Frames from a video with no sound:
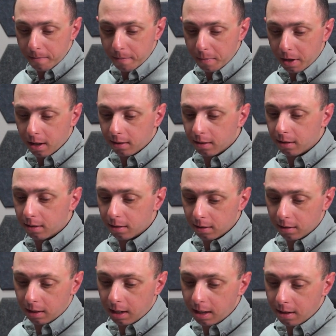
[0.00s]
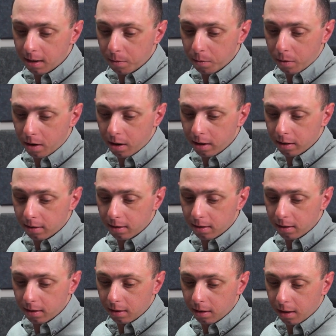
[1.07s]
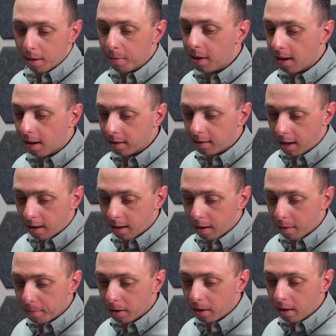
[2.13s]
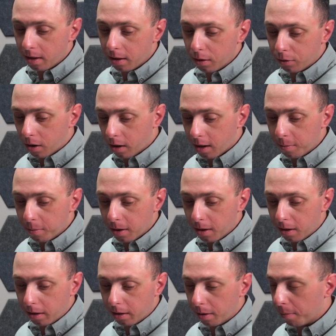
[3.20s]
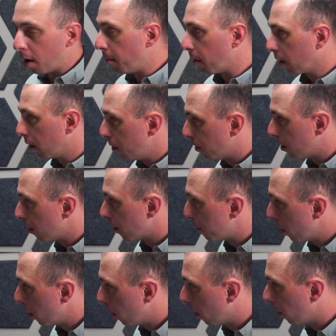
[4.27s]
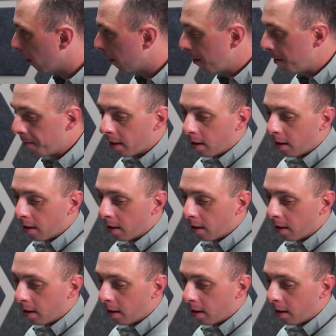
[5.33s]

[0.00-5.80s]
because he didn't want the committee to take up the trucking bill and a public nuisance bill.